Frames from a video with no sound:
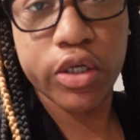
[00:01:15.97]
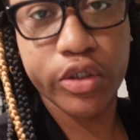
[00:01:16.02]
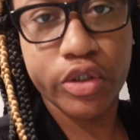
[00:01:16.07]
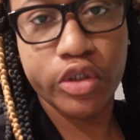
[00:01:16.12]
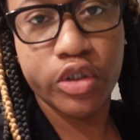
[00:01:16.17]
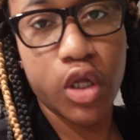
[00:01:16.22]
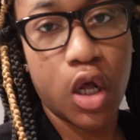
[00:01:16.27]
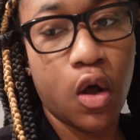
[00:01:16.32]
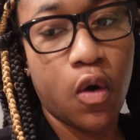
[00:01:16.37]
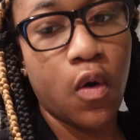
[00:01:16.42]

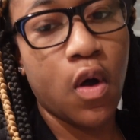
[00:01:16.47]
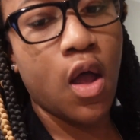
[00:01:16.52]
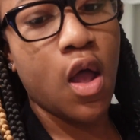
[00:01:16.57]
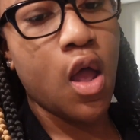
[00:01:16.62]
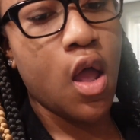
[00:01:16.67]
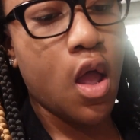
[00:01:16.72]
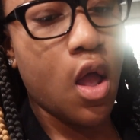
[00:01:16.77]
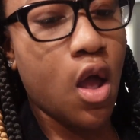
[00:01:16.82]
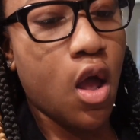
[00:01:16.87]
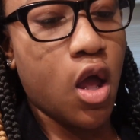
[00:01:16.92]
So,
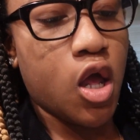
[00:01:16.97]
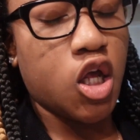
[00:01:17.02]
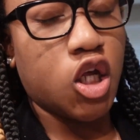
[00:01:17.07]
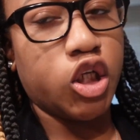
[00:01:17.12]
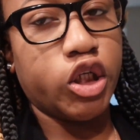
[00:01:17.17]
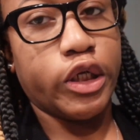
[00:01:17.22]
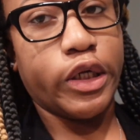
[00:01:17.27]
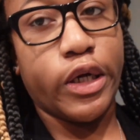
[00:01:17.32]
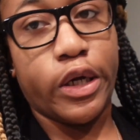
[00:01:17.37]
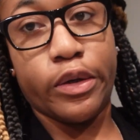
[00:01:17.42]

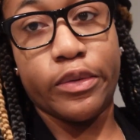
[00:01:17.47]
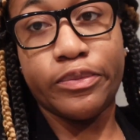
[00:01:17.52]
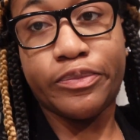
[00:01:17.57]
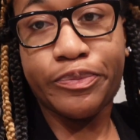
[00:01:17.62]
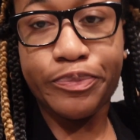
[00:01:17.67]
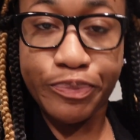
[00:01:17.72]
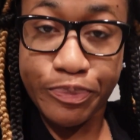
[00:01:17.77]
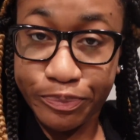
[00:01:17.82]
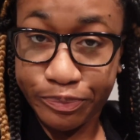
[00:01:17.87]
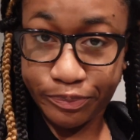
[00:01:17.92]
you know,
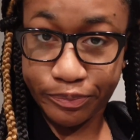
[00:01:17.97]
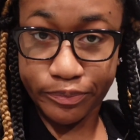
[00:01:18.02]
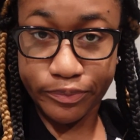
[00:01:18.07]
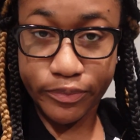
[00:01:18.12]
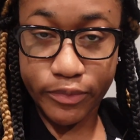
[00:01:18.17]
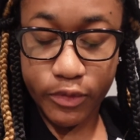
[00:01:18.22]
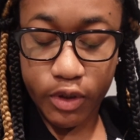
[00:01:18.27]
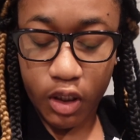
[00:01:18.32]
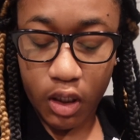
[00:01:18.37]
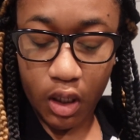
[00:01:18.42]

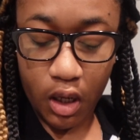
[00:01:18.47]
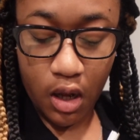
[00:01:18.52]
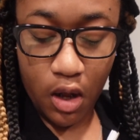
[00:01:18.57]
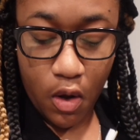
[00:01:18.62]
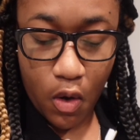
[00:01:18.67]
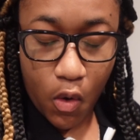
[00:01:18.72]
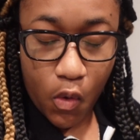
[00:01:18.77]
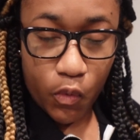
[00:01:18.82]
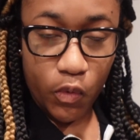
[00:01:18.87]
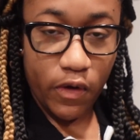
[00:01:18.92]

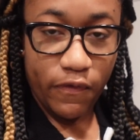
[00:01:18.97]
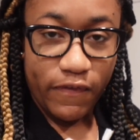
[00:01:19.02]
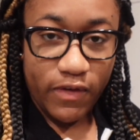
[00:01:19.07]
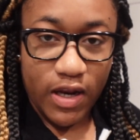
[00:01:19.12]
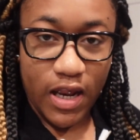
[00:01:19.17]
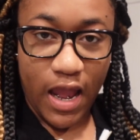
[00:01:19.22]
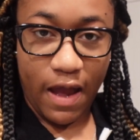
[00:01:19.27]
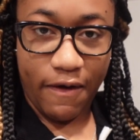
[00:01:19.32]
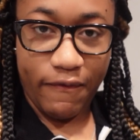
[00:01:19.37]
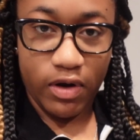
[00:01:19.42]
we
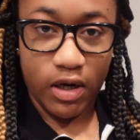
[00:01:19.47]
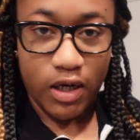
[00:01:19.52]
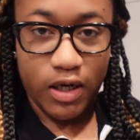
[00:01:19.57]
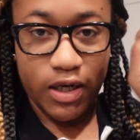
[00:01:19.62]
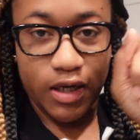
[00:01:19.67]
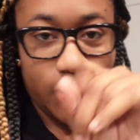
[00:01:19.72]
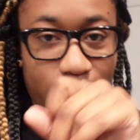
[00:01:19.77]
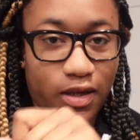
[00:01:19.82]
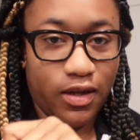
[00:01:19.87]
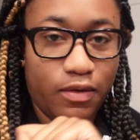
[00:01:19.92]
finna have a
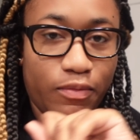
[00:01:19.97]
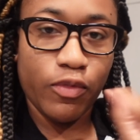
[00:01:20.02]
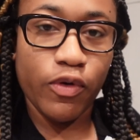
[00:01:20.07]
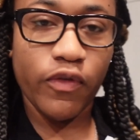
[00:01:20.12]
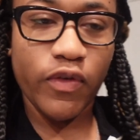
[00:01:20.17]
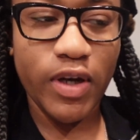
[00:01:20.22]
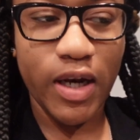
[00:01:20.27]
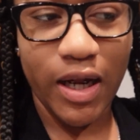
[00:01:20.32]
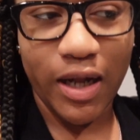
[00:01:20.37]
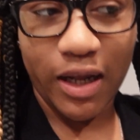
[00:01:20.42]
good little
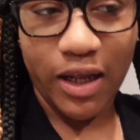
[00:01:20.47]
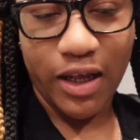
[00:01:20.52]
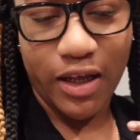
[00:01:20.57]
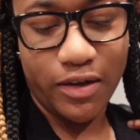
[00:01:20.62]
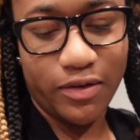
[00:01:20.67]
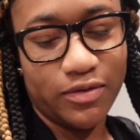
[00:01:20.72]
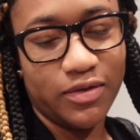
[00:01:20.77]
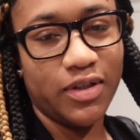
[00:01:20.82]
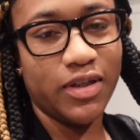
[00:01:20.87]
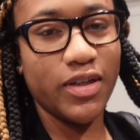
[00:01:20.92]
movie
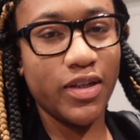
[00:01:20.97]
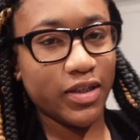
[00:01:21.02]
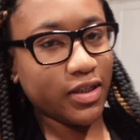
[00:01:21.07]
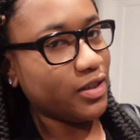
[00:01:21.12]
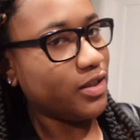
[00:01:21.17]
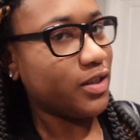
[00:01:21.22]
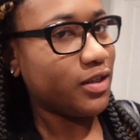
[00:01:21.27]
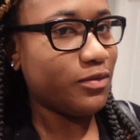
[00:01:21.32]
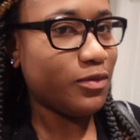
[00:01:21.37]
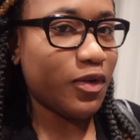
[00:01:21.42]
night. A good
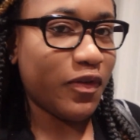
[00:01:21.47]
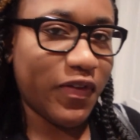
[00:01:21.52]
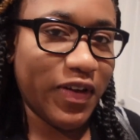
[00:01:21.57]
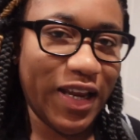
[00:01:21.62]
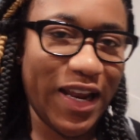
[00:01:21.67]
little movie